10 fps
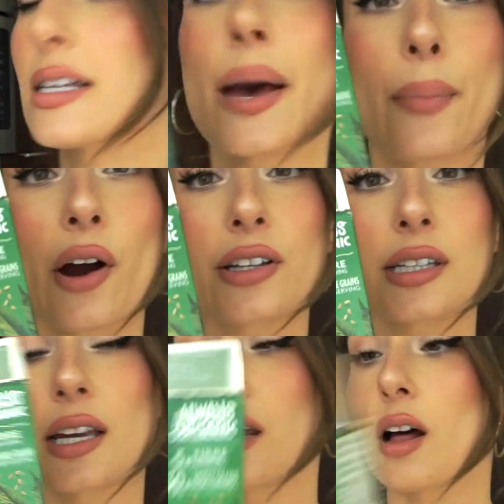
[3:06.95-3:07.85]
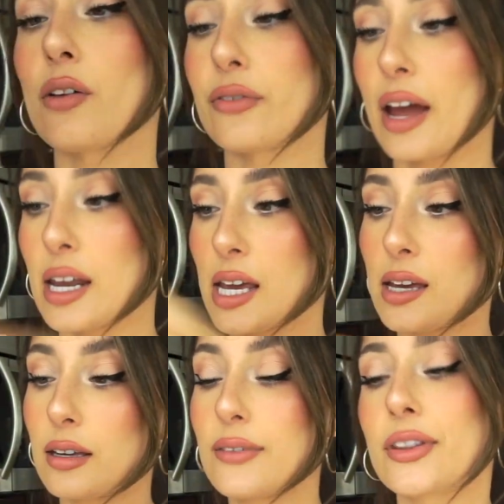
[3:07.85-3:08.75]
hemp hearts in it already,
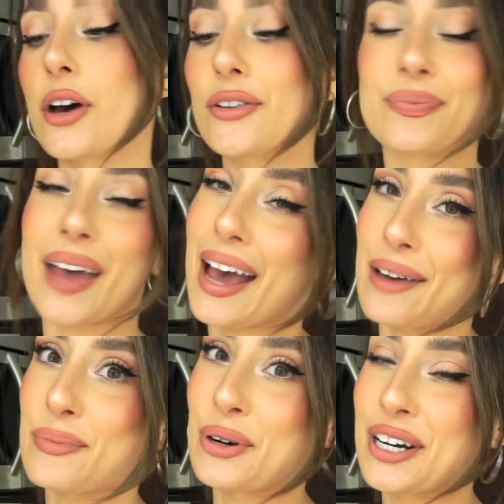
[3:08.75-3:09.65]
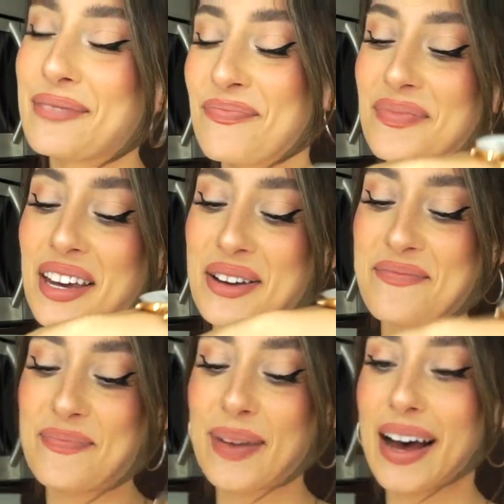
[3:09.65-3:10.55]
even though I add more.
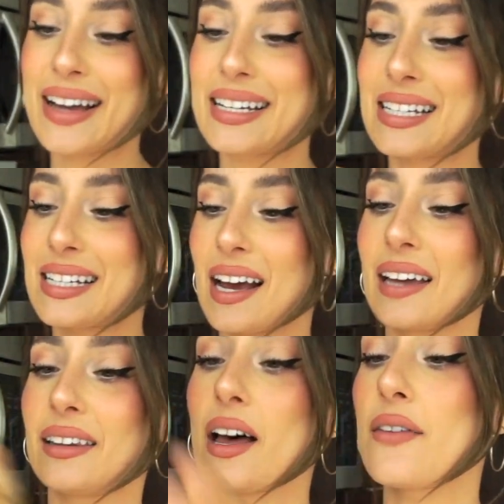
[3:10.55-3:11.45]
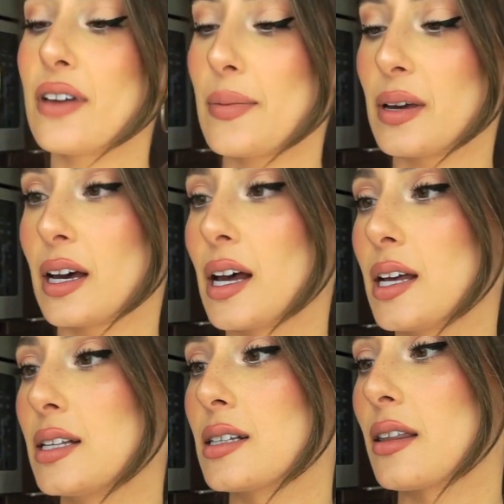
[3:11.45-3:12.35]
But I love it
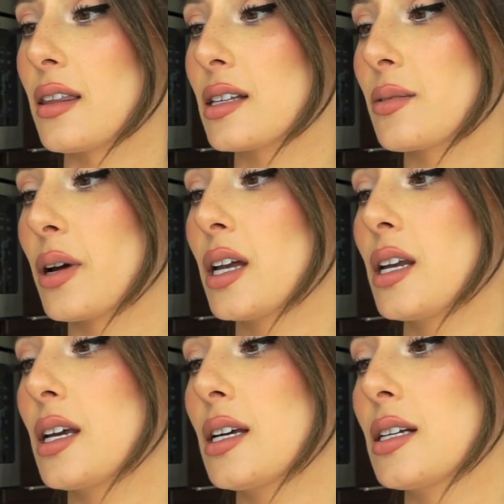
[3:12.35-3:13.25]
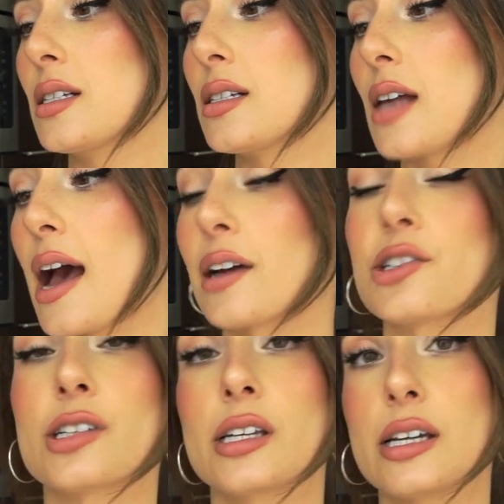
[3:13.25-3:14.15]
because this one is
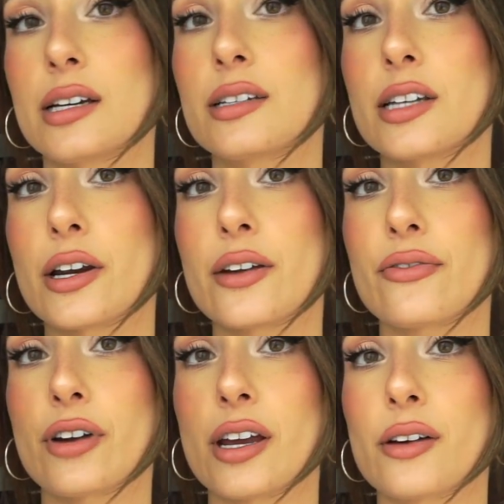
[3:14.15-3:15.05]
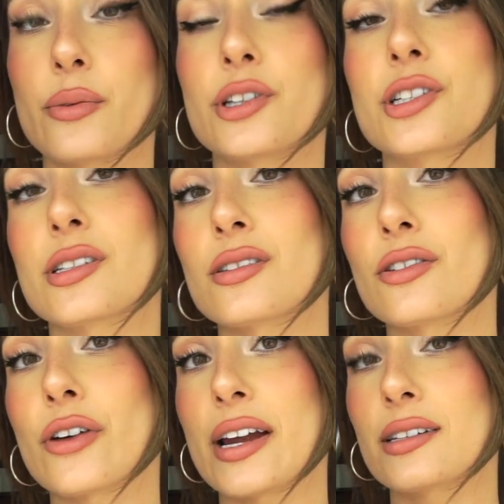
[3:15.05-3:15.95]
actually dairy-free, which is
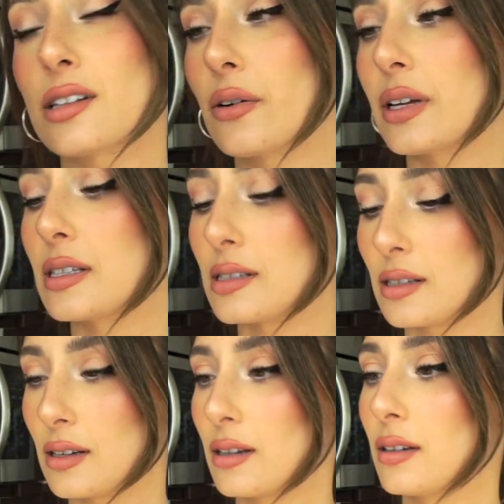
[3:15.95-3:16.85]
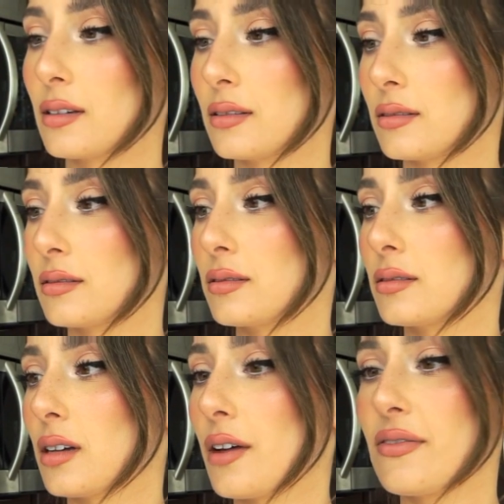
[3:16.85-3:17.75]
great. So it's
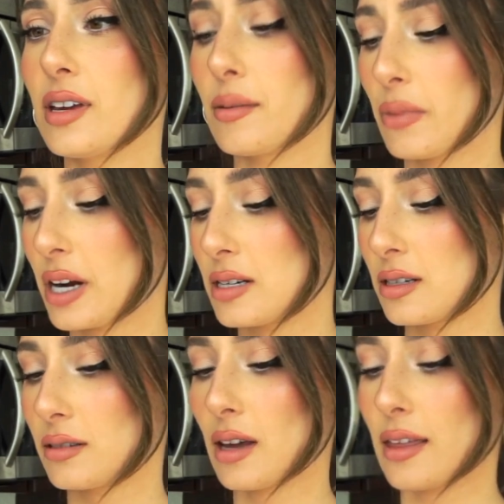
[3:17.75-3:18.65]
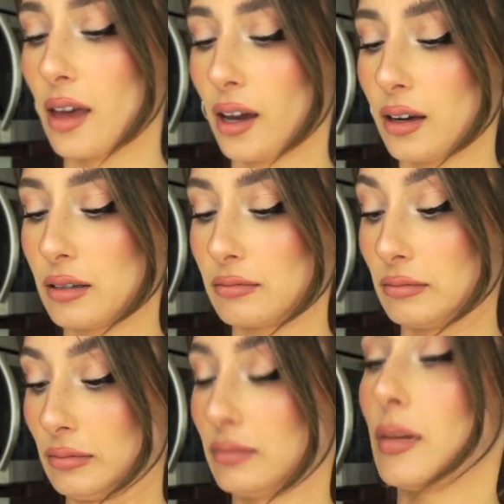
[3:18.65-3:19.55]
a vegan brand, I think,
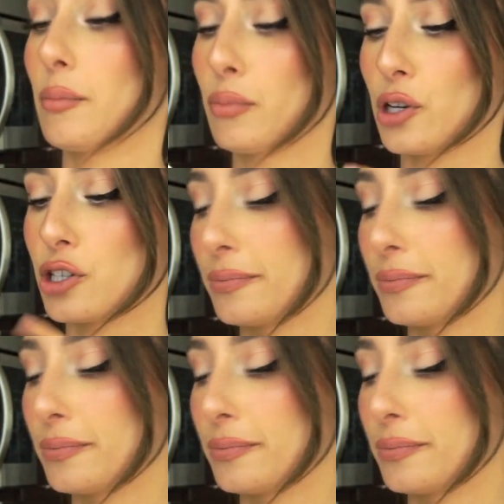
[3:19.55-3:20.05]
for sure.